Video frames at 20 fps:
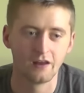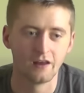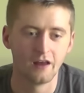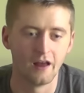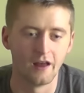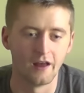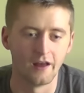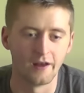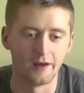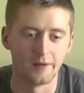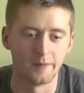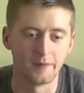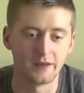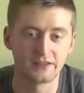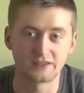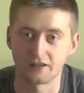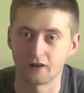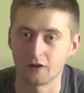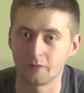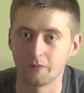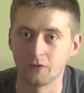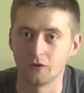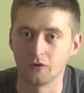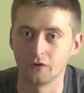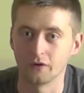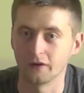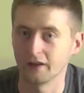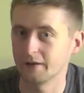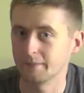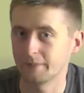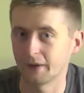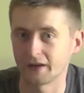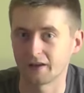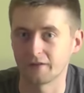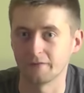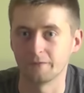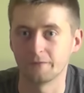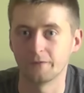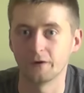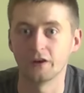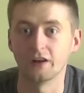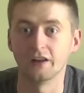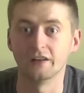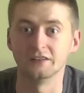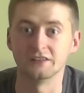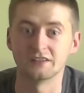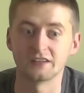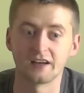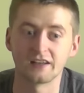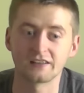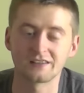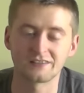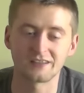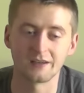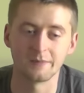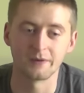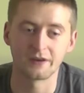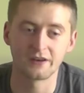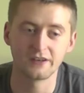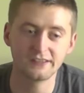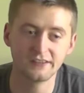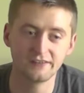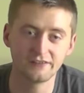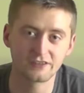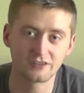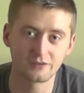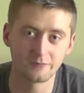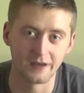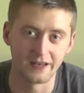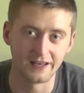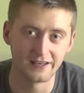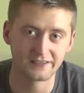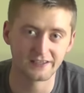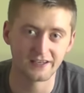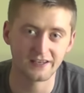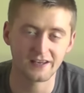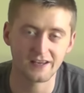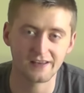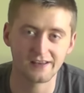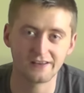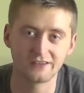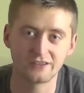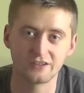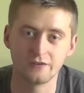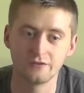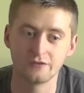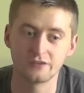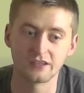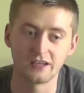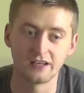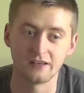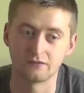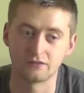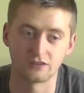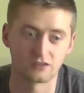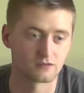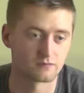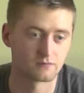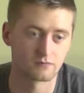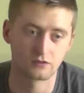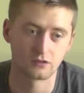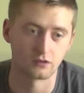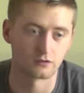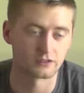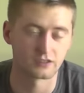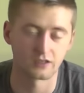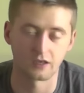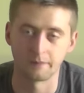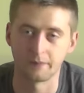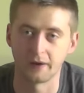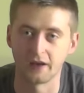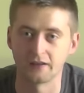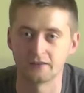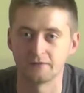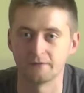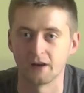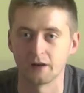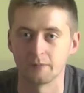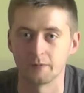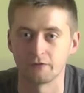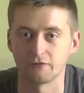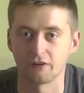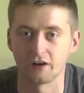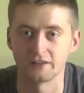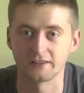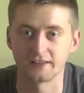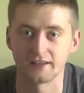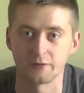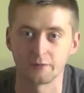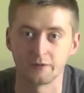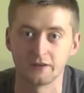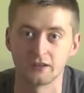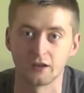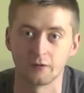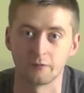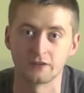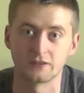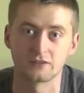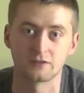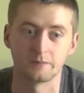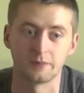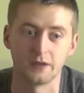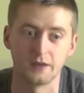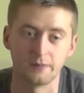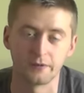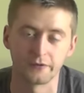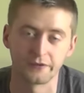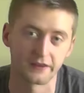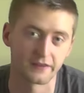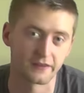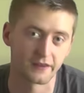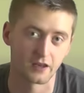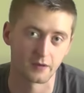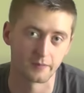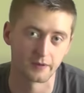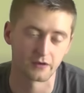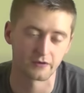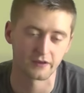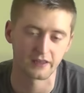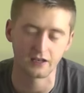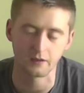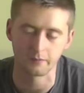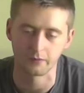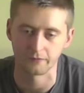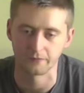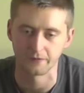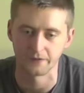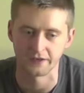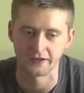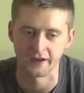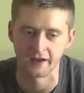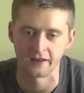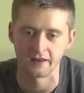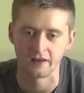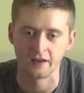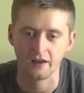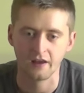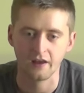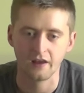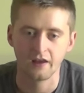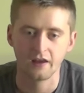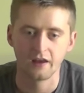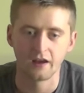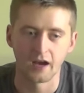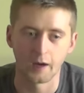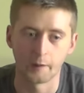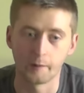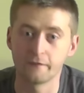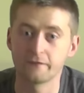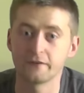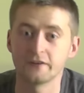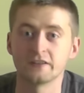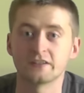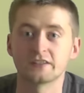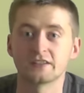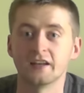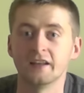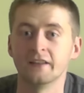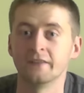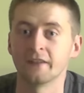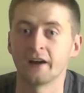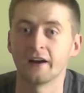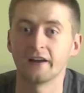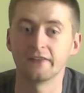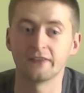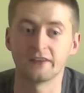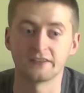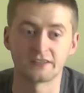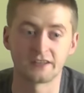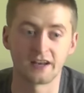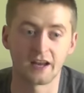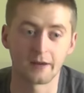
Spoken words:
It's a lot more laid back and fun, and as I say, because there is some hit-taking issues, it just chucks the competitive element right out the window when some people think they're going to be unkillable for the day. However, saying that, there's an